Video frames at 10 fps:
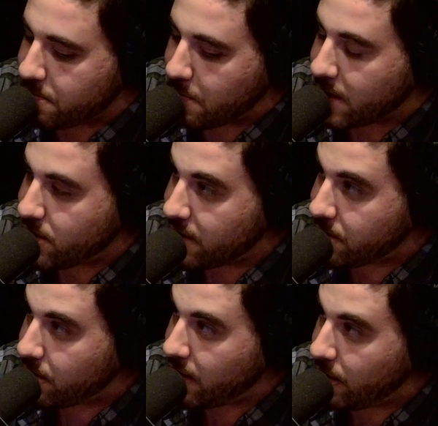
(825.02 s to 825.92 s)
by
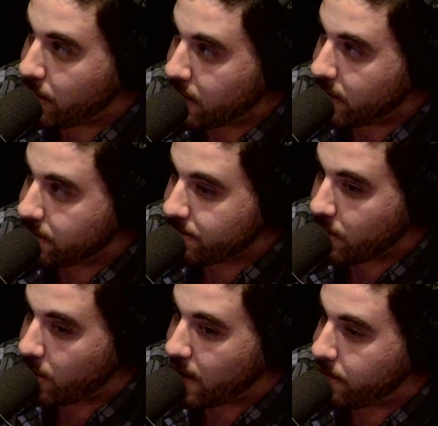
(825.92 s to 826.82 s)
chance, are in New York
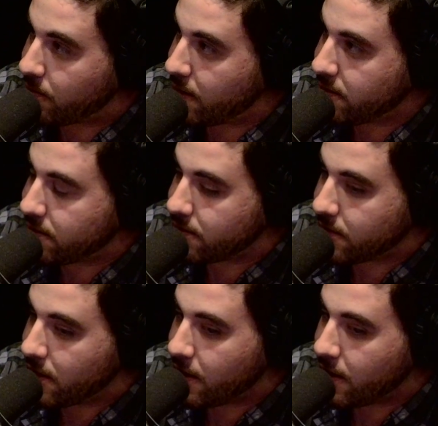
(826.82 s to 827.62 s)
or have friends,